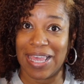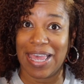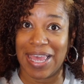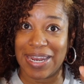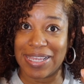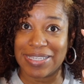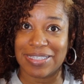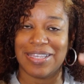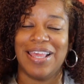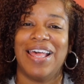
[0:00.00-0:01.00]

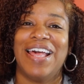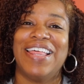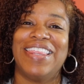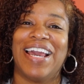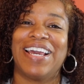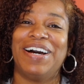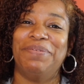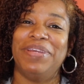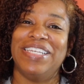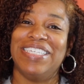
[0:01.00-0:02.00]
Hennas that come
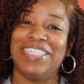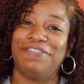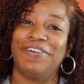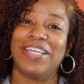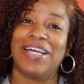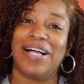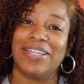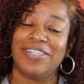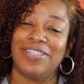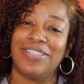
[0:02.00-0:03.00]
in different
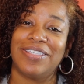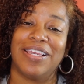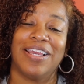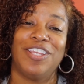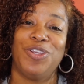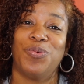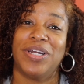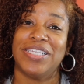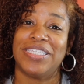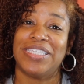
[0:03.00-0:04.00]
colors, you want
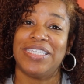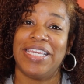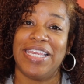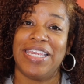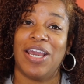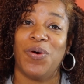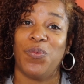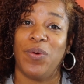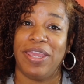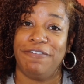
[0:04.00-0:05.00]
to stay
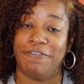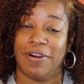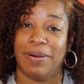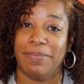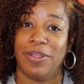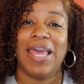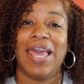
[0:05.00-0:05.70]
away from.